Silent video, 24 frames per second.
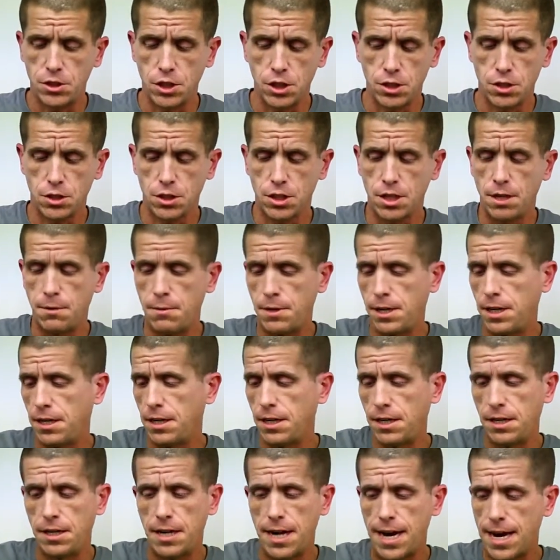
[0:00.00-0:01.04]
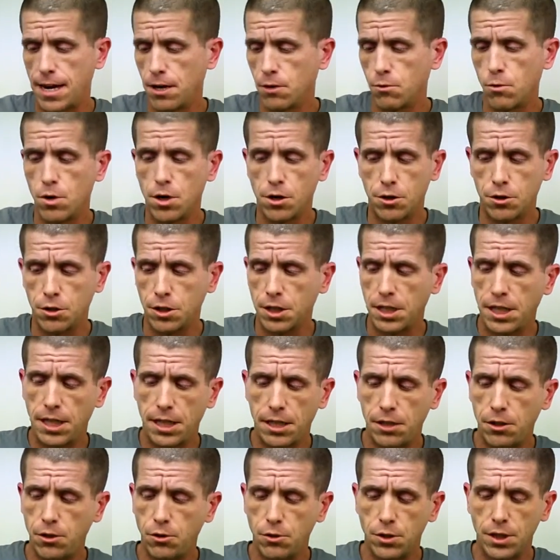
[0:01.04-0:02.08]
just come in and hand water it
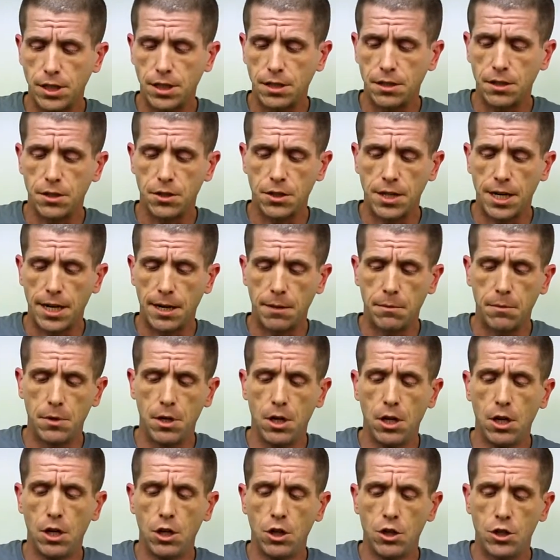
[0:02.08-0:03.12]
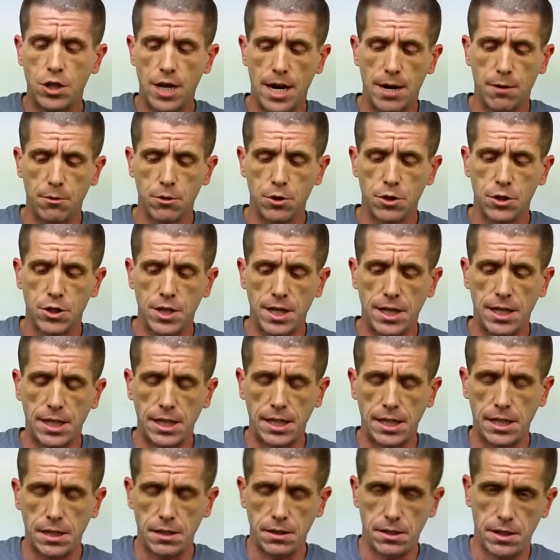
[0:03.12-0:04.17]
again using the same shower
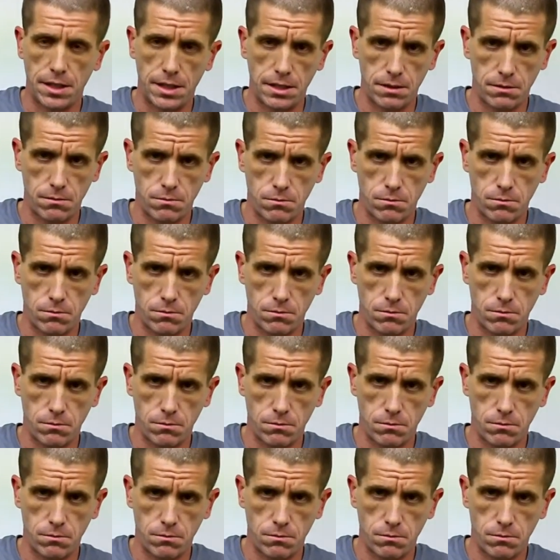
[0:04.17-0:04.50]
setting that,